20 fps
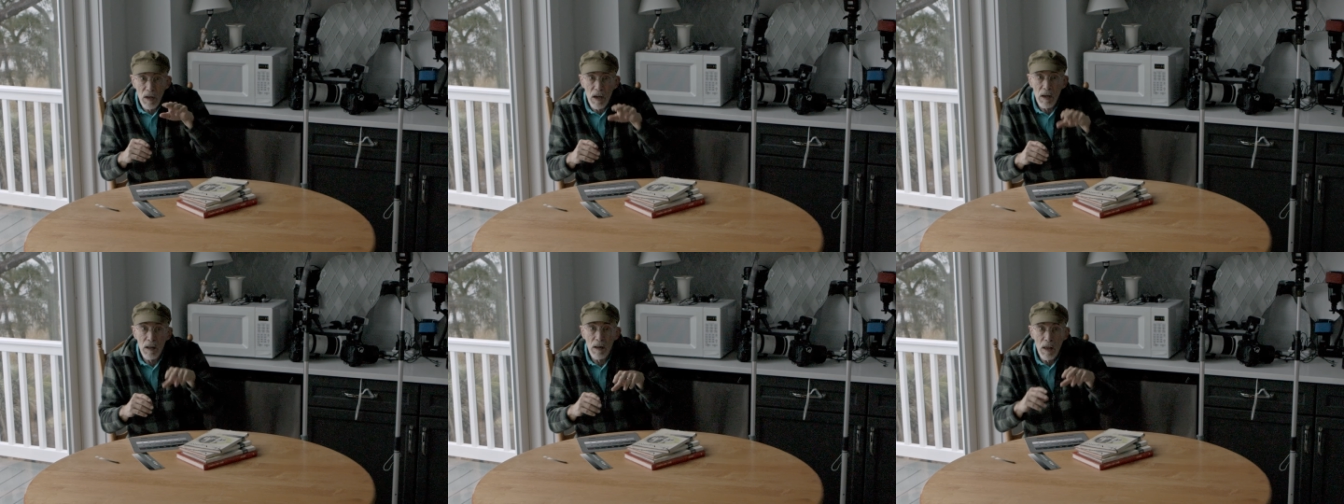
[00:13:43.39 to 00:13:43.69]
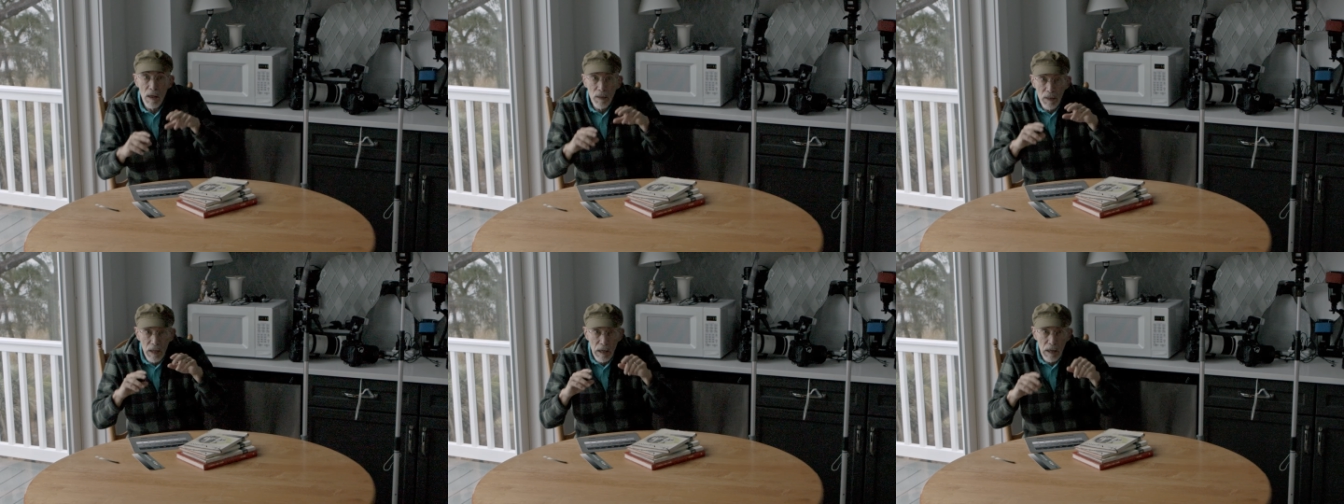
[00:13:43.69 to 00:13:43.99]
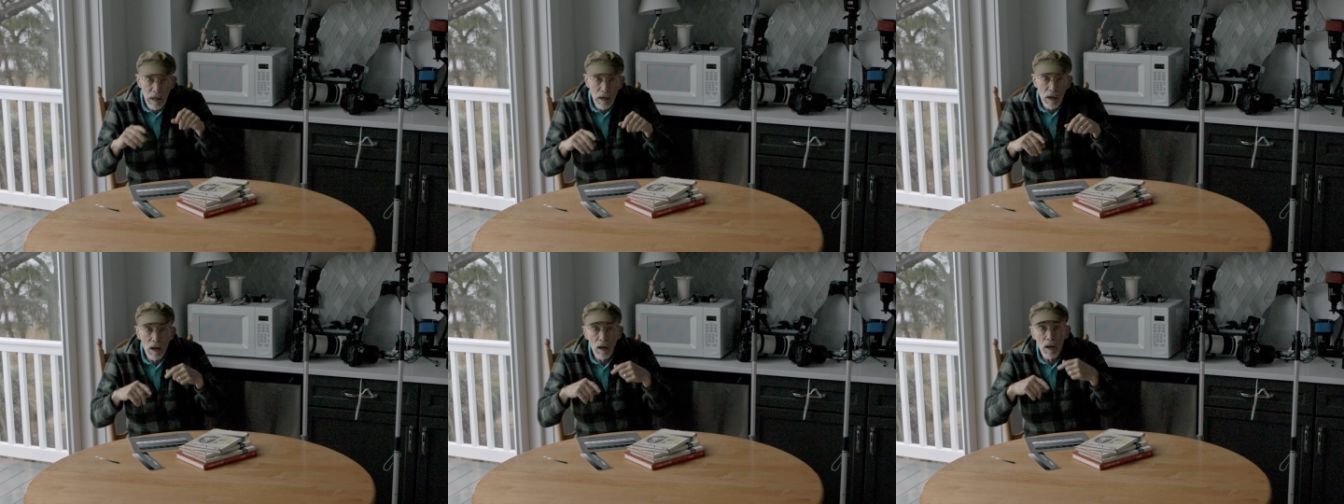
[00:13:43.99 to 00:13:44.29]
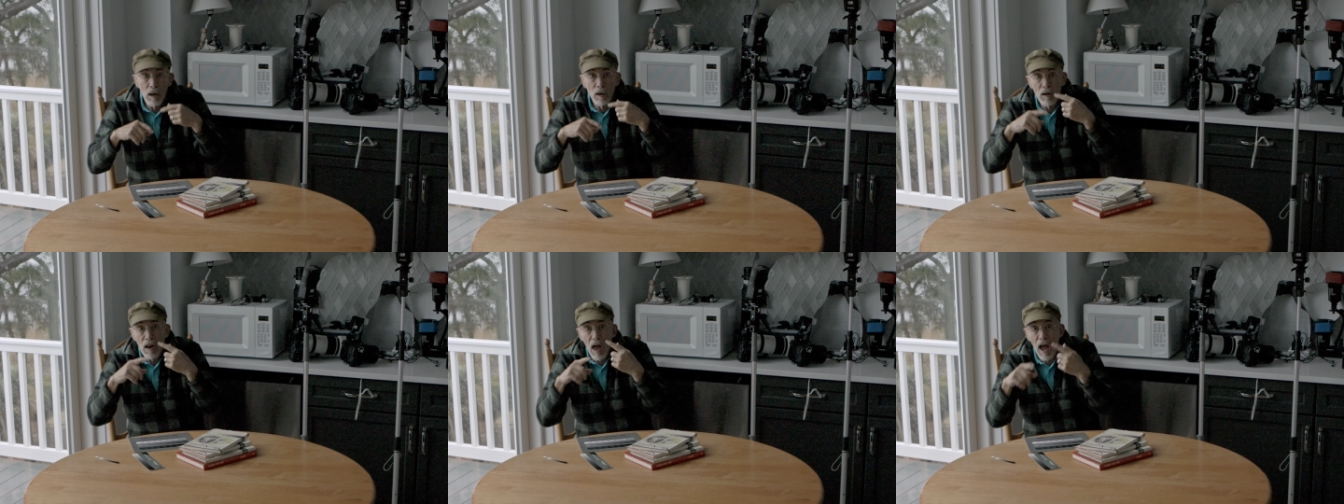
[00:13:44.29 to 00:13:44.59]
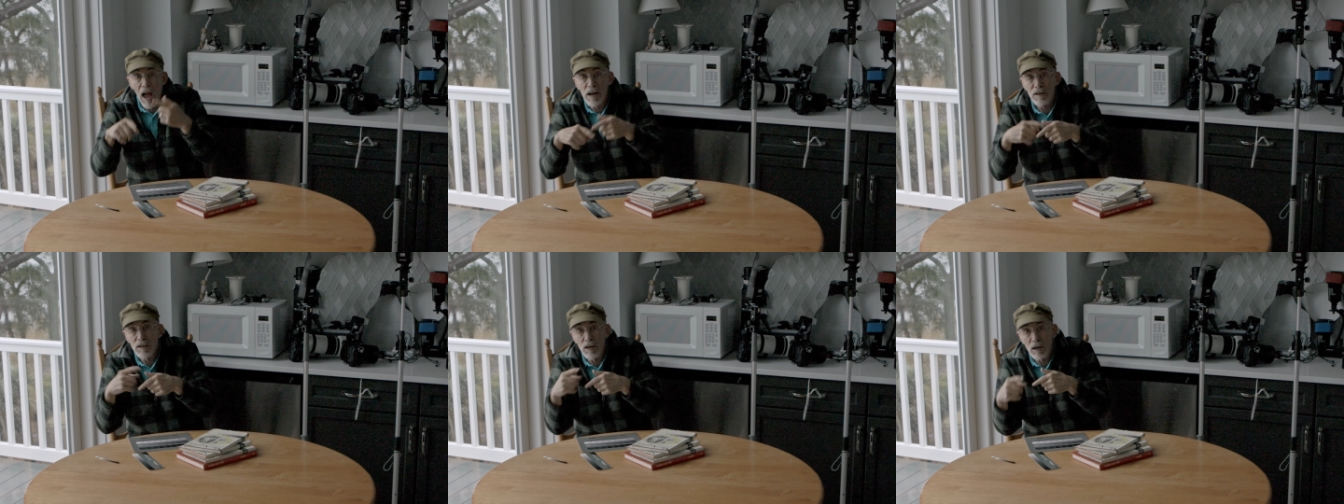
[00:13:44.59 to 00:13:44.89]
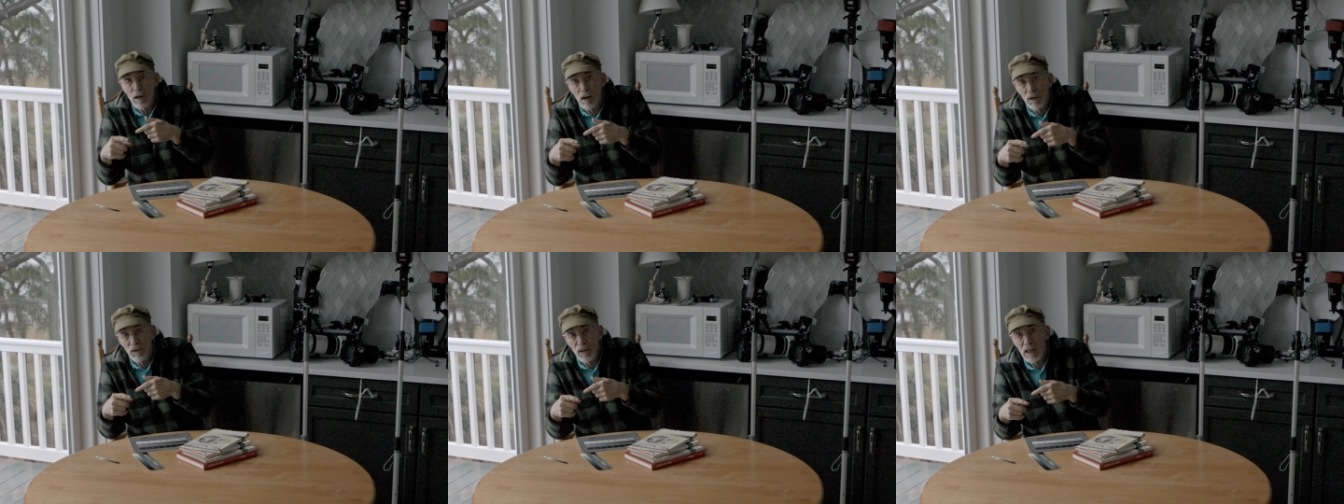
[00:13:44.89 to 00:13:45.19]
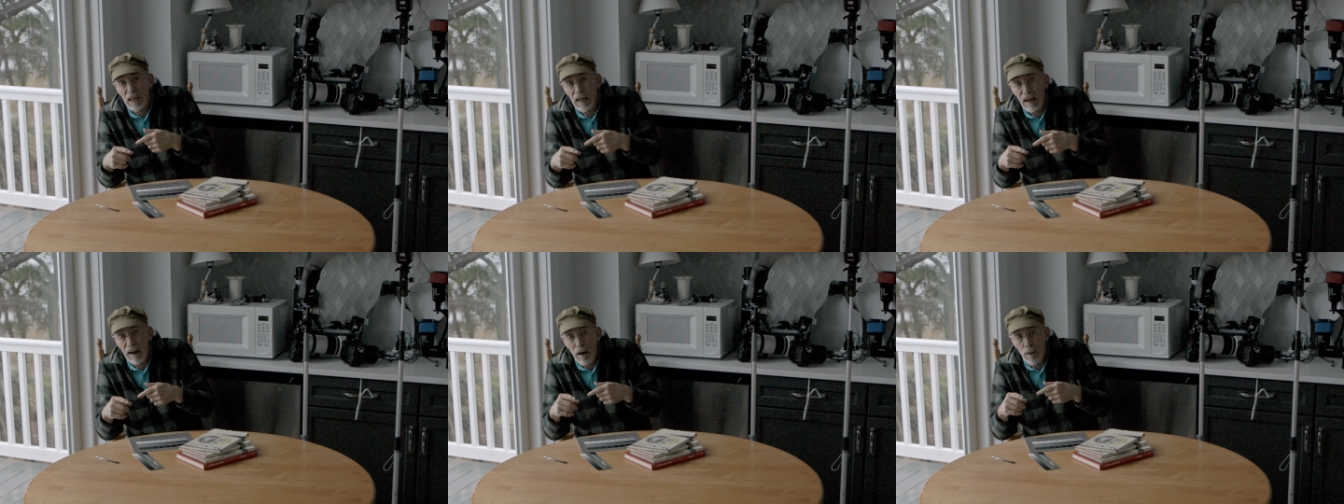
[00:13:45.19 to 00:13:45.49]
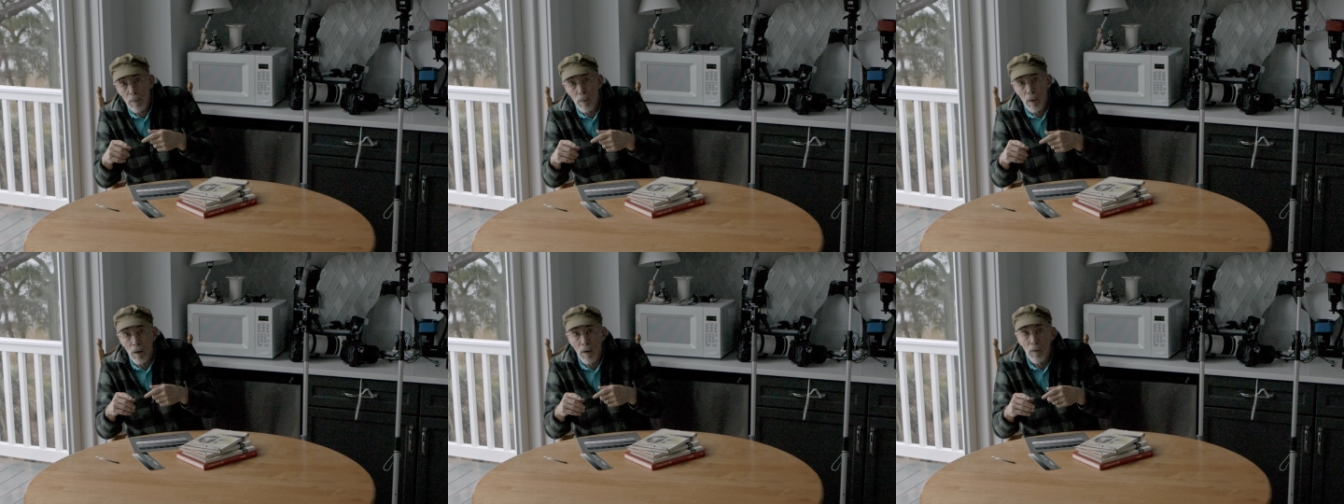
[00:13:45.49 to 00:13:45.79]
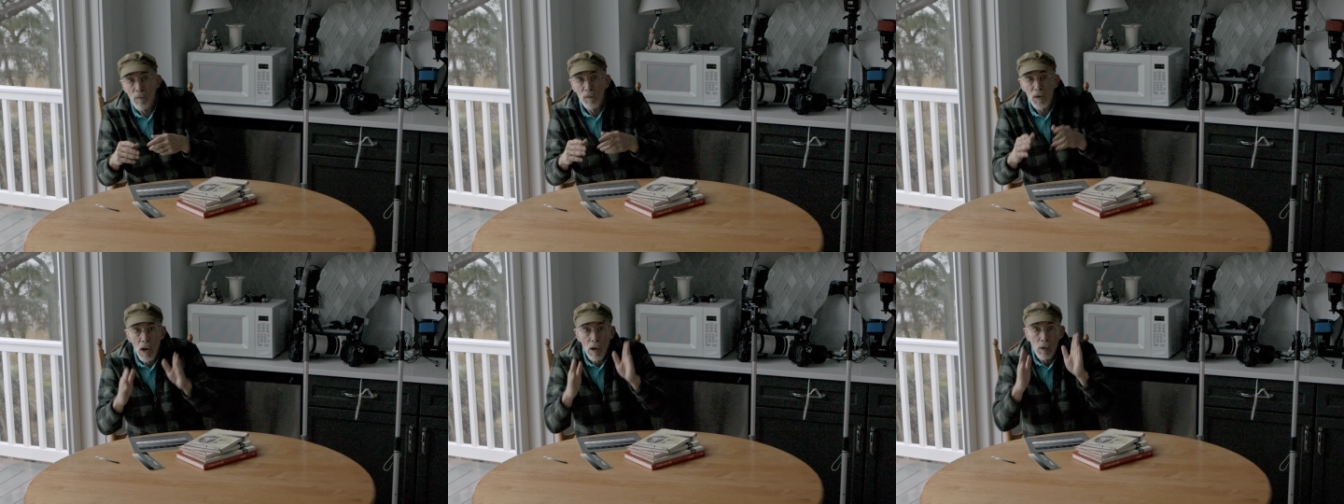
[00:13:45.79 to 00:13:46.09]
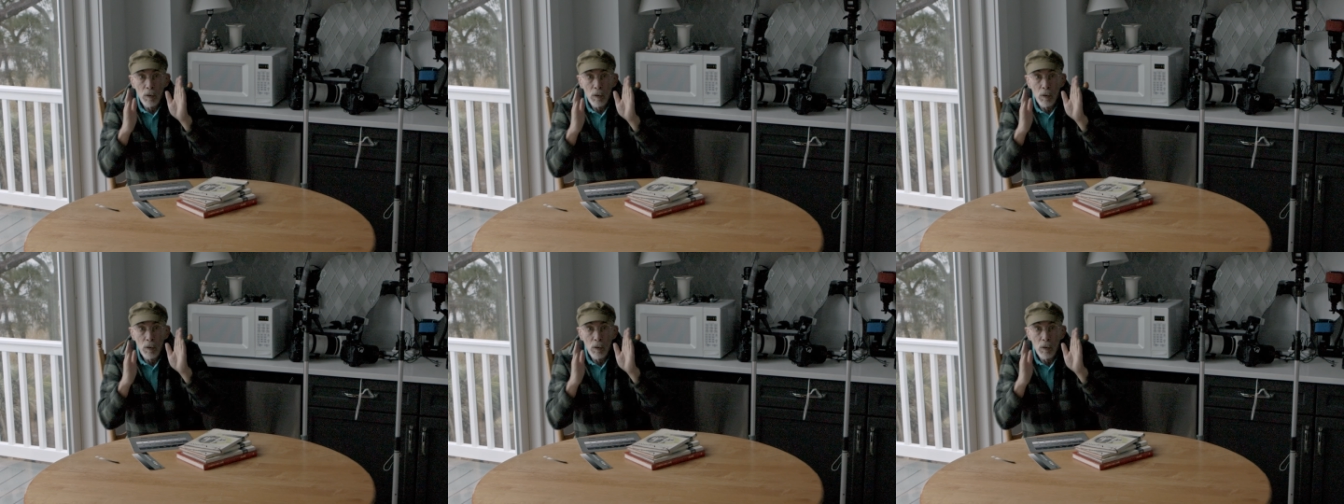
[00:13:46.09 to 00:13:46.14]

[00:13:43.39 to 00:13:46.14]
Then the logic of the camera